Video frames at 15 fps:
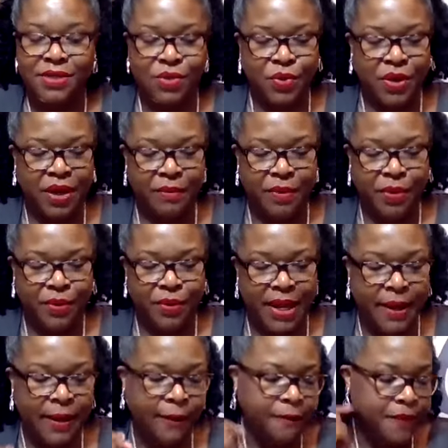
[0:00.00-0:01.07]
So come on
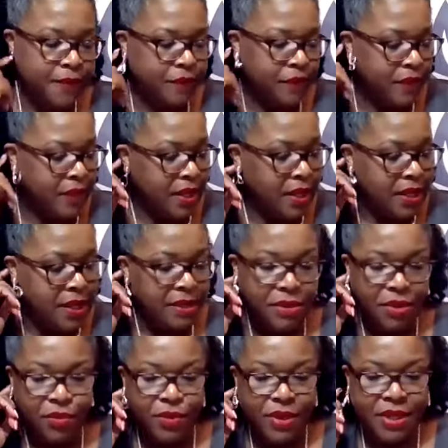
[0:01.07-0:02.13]
now. Let
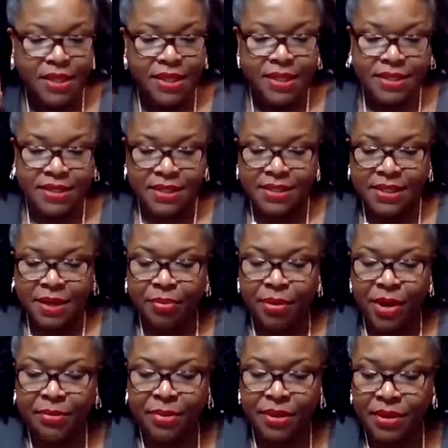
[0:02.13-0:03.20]
me read this because I
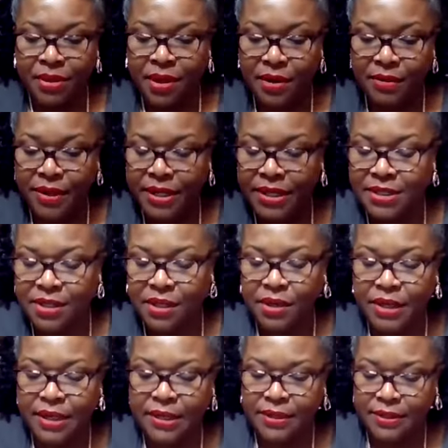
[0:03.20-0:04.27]
probably didn't already
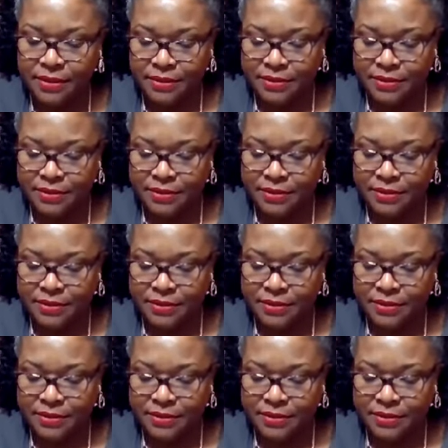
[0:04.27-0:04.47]
taught it.